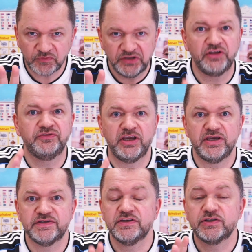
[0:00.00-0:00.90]
The
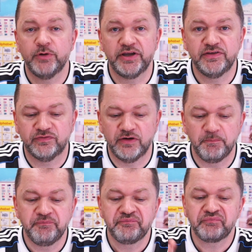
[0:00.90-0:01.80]
taste is quite different.
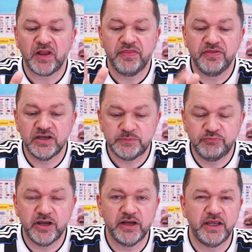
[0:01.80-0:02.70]
This
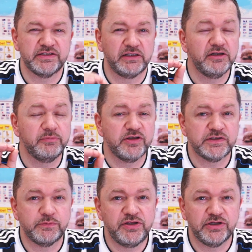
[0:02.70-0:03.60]
bread is a little bit
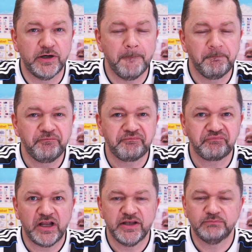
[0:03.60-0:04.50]
sweeter,
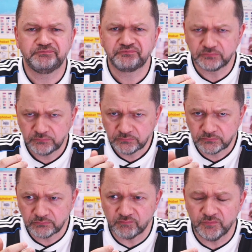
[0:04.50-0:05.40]
and
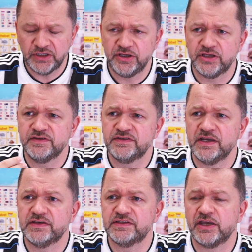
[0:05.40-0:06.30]
you can
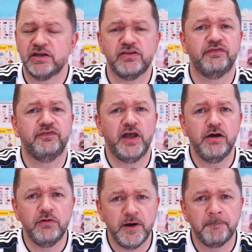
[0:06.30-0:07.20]
taste the kind of the
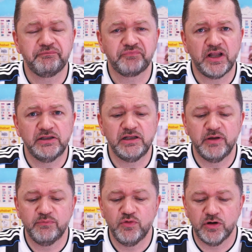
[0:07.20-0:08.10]
flour a little
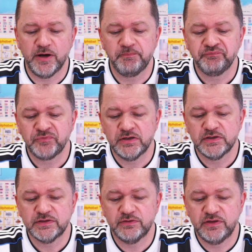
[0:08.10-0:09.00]
bit more.
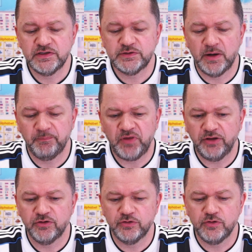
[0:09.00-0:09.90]
So this one, I
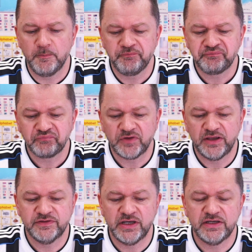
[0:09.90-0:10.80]
don't know,
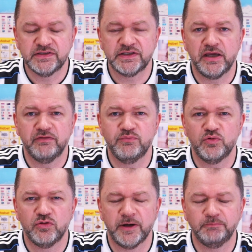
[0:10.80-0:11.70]
it tastes kind of
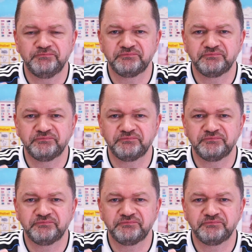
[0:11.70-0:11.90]
more